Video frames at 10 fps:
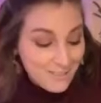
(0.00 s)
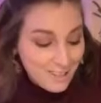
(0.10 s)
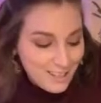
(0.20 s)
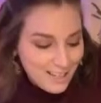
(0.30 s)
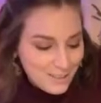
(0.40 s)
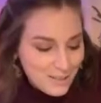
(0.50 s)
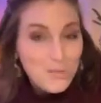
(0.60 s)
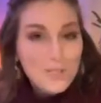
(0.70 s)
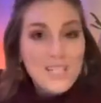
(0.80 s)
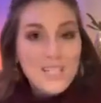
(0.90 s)
when the
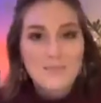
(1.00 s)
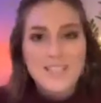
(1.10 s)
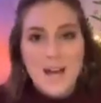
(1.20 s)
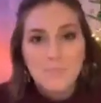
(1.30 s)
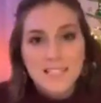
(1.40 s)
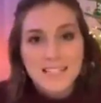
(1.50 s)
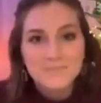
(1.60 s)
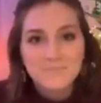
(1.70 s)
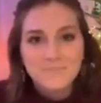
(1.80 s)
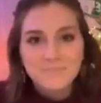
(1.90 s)
museum is empty
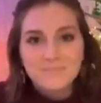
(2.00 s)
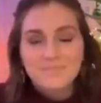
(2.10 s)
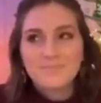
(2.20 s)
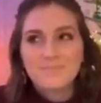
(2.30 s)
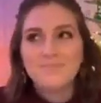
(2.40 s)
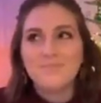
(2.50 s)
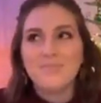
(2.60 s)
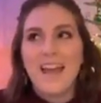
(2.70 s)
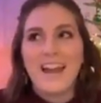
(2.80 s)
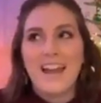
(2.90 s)

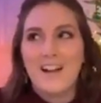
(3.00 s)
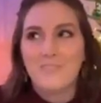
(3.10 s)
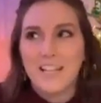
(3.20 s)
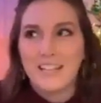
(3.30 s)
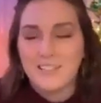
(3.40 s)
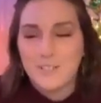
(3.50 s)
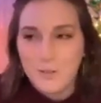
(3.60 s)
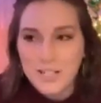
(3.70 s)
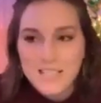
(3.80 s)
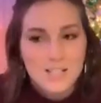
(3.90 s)
and I have like
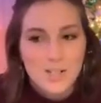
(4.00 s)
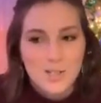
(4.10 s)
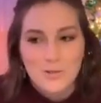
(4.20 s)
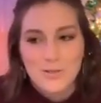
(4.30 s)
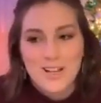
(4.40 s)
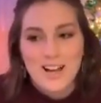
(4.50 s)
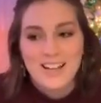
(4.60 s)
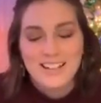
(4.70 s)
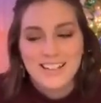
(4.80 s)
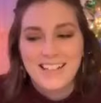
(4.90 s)
noisy shoes
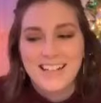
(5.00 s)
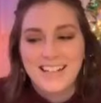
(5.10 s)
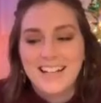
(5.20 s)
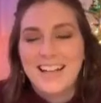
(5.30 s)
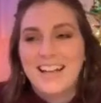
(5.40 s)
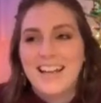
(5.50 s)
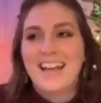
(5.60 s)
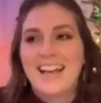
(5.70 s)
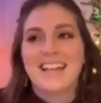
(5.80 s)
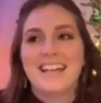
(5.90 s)
on.
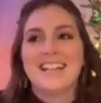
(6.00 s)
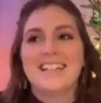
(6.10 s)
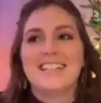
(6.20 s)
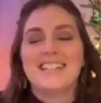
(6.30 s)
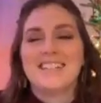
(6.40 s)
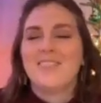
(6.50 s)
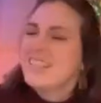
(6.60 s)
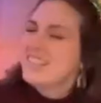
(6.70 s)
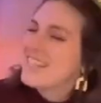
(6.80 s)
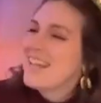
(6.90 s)
And what
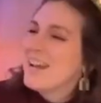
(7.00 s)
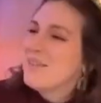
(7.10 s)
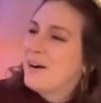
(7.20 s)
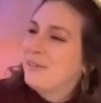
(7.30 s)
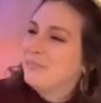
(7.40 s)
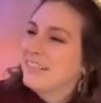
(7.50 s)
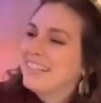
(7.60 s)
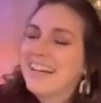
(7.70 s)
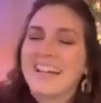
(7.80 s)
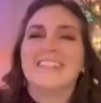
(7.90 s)
does this say about me?
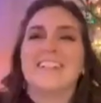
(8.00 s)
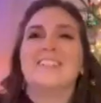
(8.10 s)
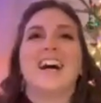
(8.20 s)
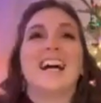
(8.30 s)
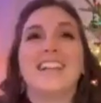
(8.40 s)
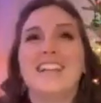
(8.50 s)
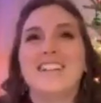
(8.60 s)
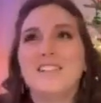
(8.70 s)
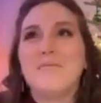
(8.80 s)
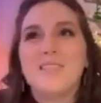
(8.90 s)
I don't know. But I like
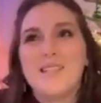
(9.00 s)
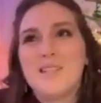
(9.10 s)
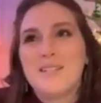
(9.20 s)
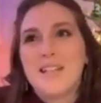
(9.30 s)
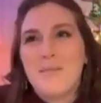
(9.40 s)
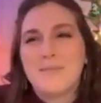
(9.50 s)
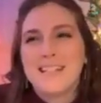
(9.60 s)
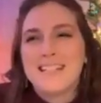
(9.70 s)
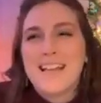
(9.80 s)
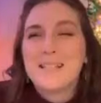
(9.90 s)
when the museum is
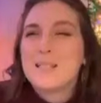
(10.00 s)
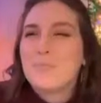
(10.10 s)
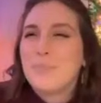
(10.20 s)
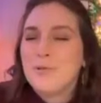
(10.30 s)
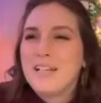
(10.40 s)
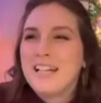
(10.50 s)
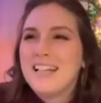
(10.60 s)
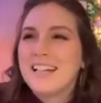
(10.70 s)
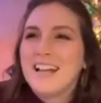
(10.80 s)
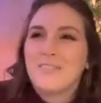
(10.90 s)
empty. It's kind of spooky
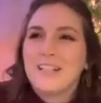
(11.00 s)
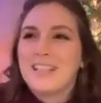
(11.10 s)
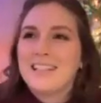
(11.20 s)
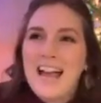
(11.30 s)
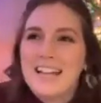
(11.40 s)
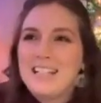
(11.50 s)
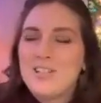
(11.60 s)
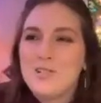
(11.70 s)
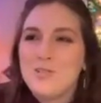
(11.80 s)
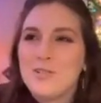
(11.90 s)
and I have like clacky
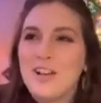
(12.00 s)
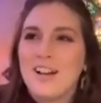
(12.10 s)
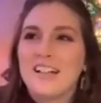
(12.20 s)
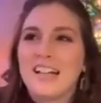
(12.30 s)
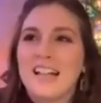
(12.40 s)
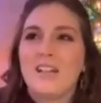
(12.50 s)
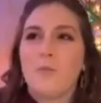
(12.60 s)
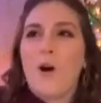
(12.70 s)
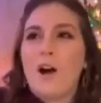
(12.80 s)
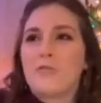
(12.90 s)
shoes on and I like
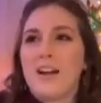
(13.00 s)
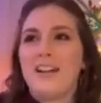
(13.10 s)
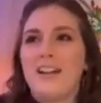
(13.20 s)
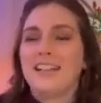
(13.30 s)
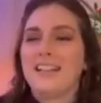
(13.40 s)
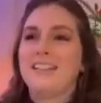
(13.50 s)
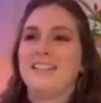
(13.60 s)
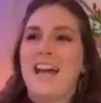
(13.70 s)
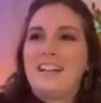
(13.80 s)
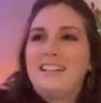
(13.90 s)
walk around like
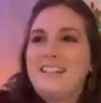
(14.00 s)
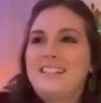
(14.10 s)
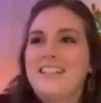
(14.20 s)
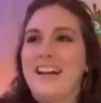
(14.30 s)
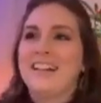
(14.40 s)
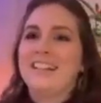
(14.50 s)
clack, clack,